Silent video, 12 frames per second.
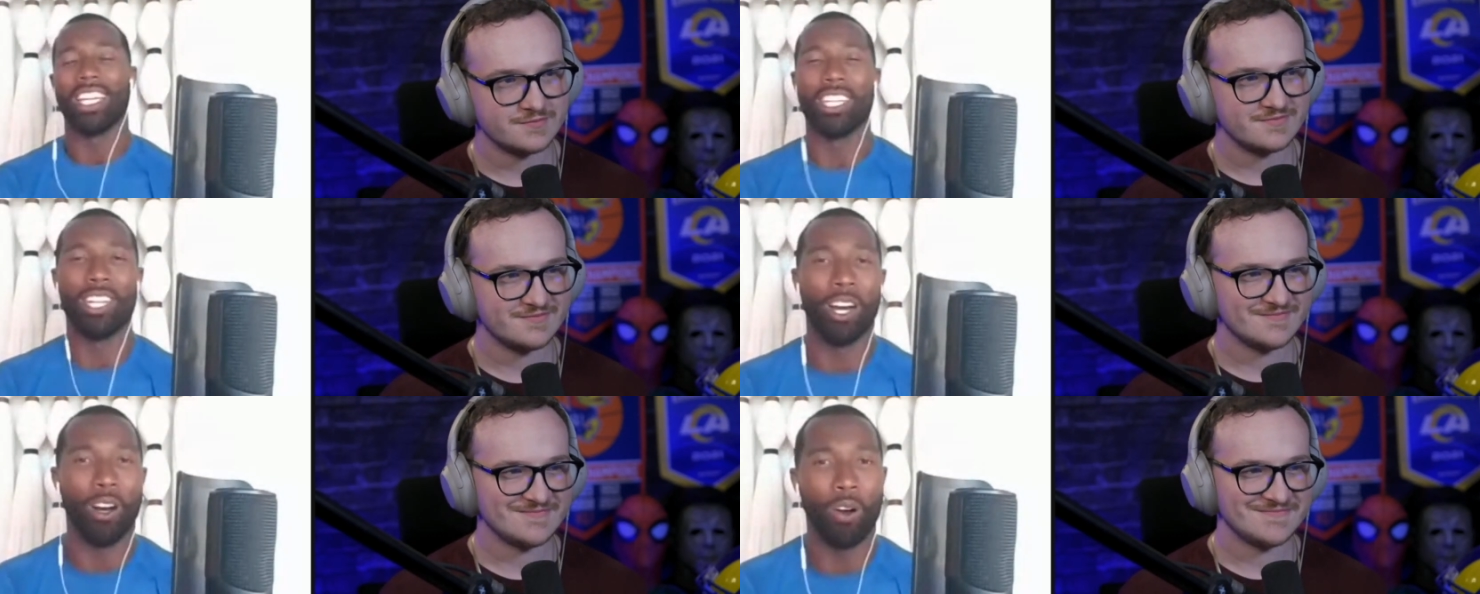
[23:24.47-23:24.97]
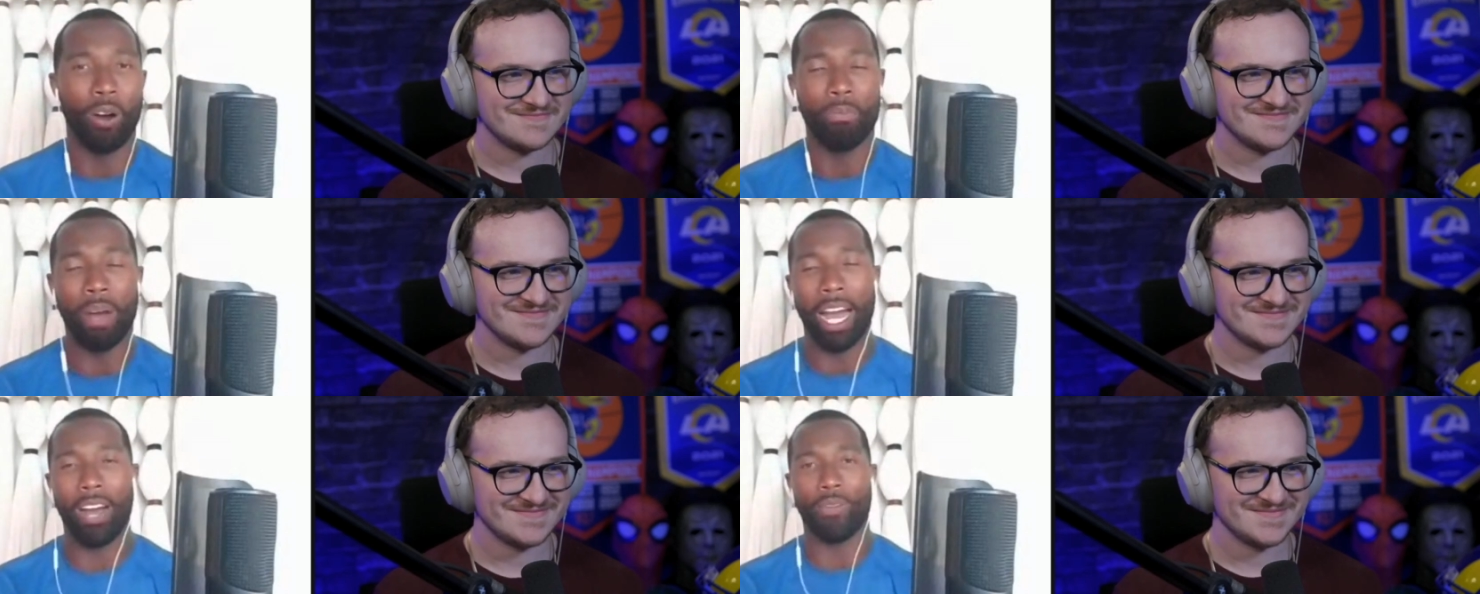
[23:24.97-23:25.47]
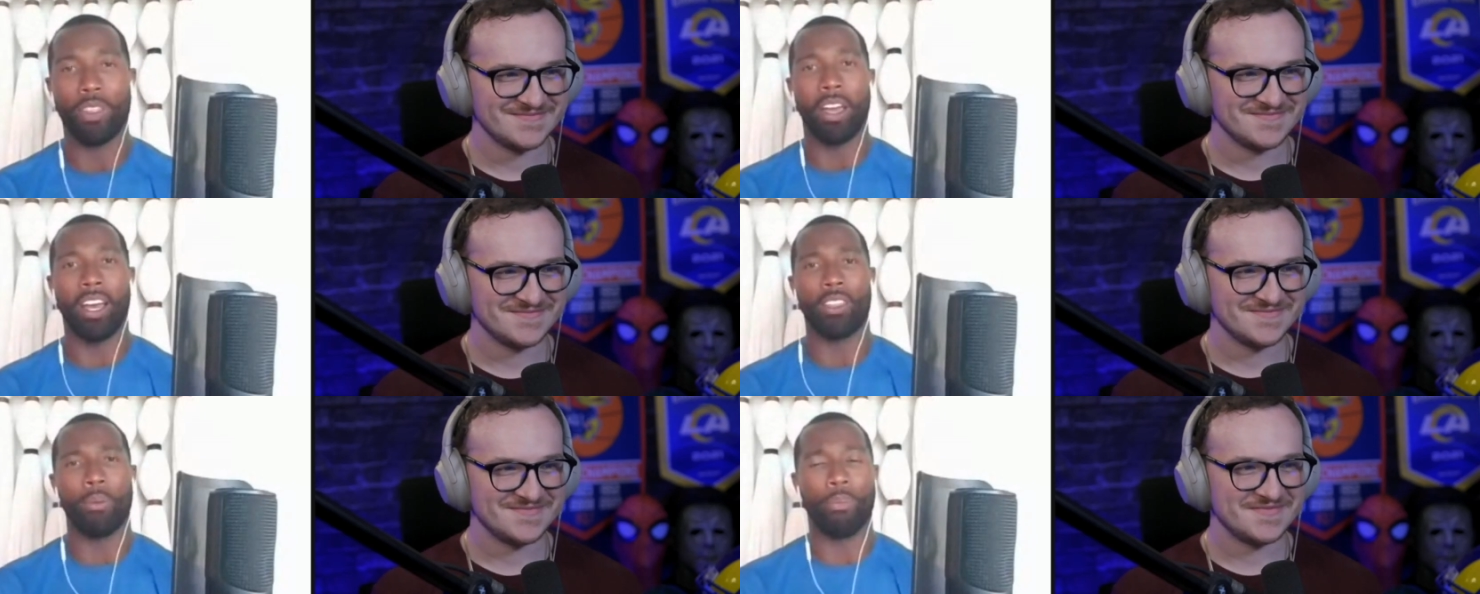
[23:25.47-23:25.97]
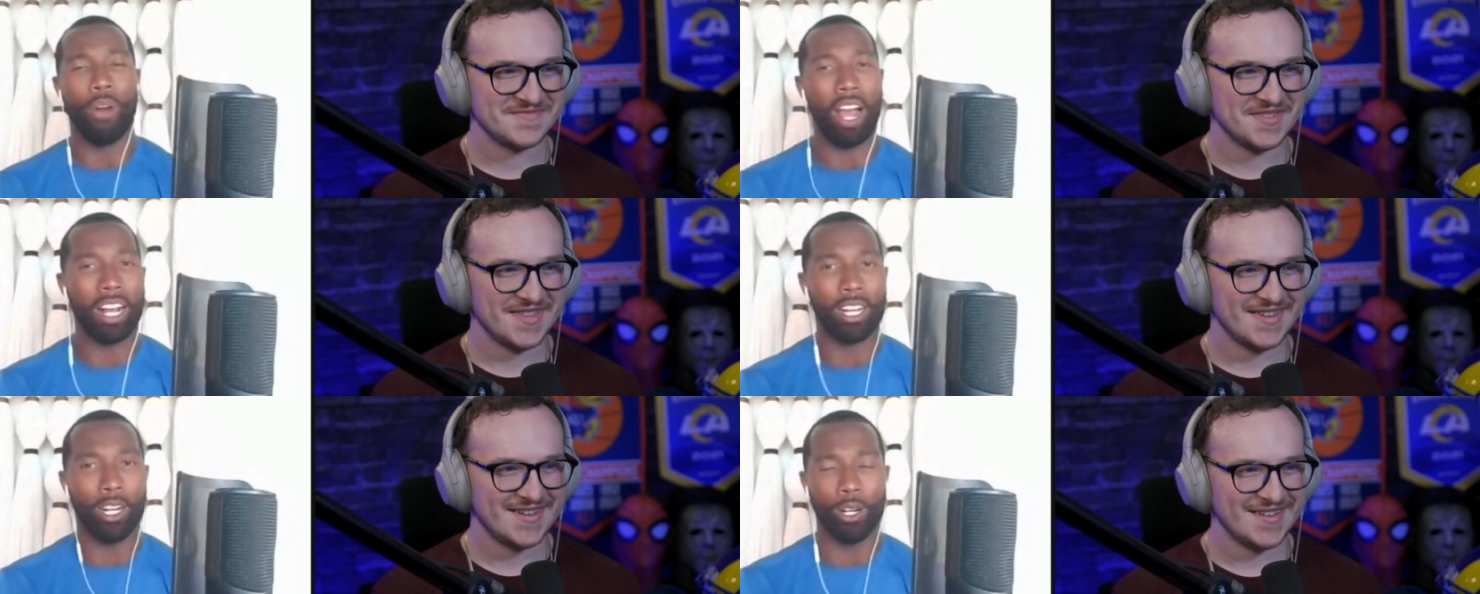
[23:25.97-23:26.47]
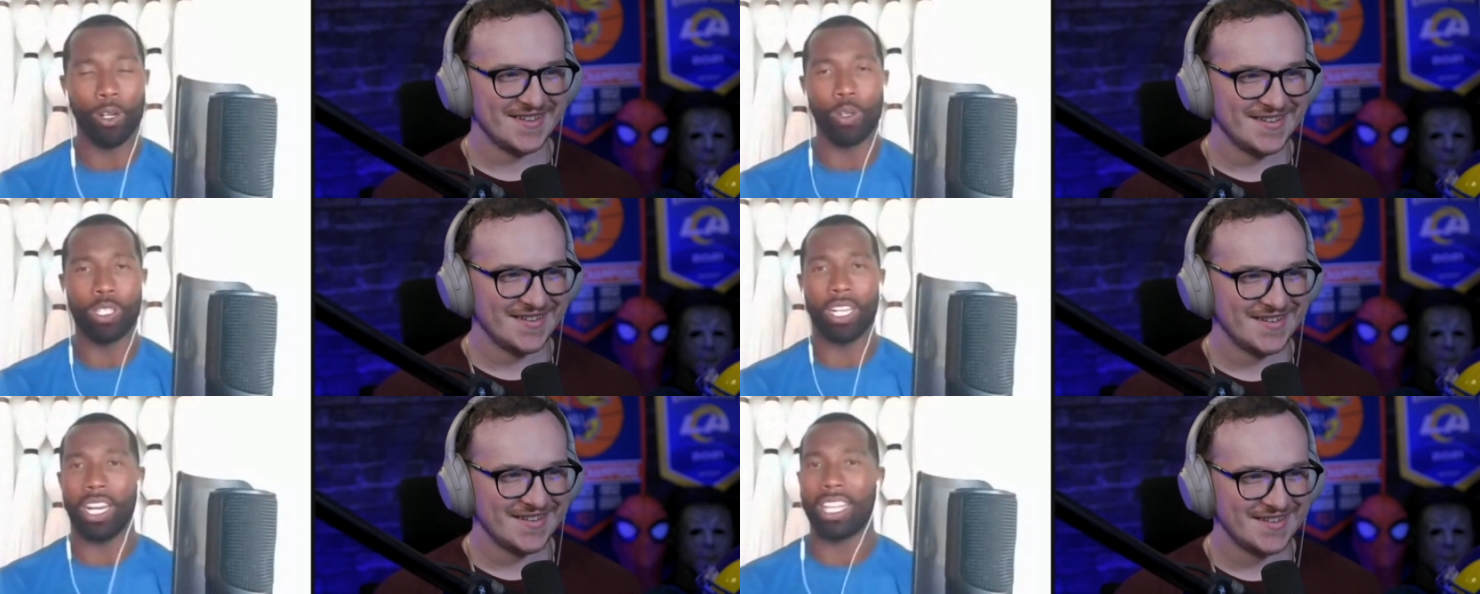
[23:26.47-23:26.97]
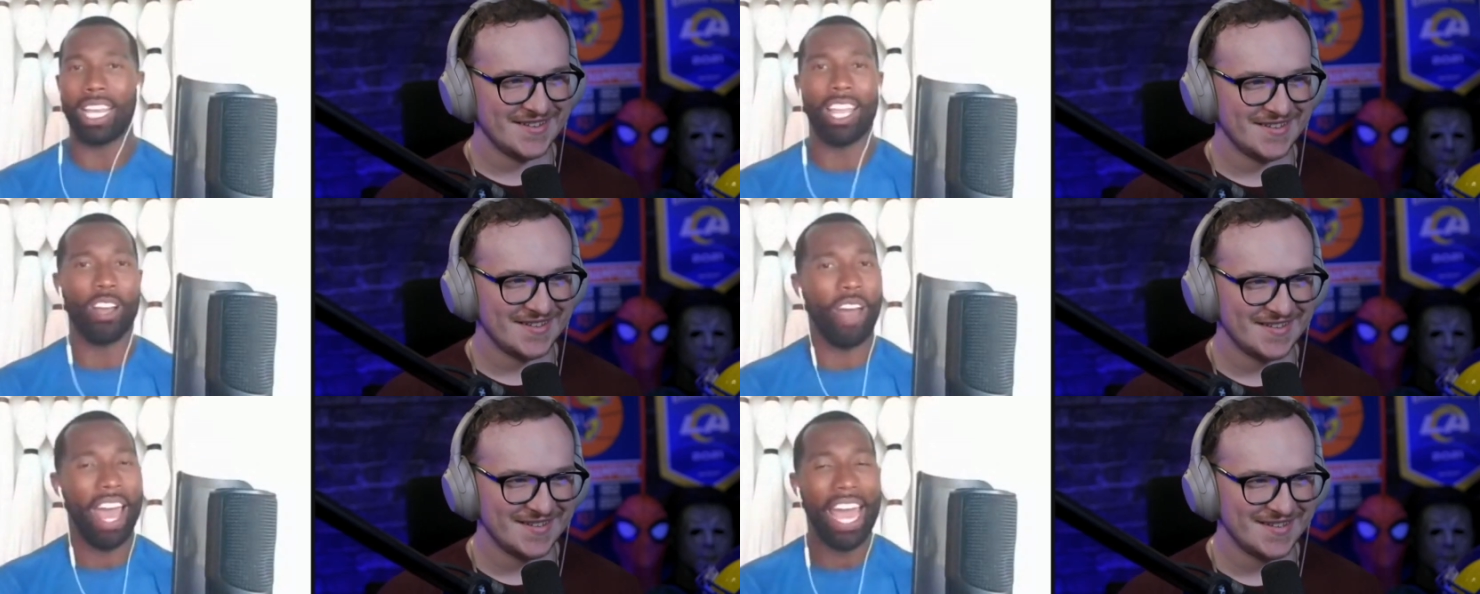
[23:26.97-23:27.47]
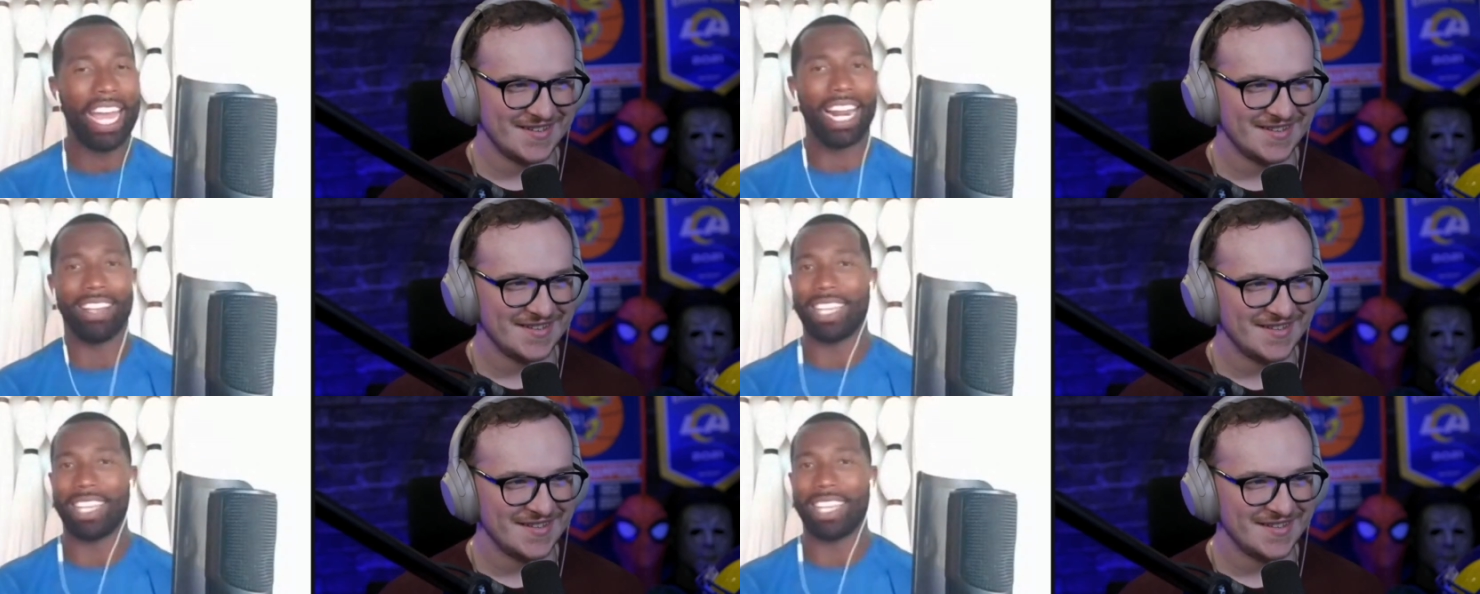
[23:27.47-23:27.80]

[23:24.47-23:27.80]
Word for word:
Speaker 1: you know, about the, the Broncos and the Daniel Hackett.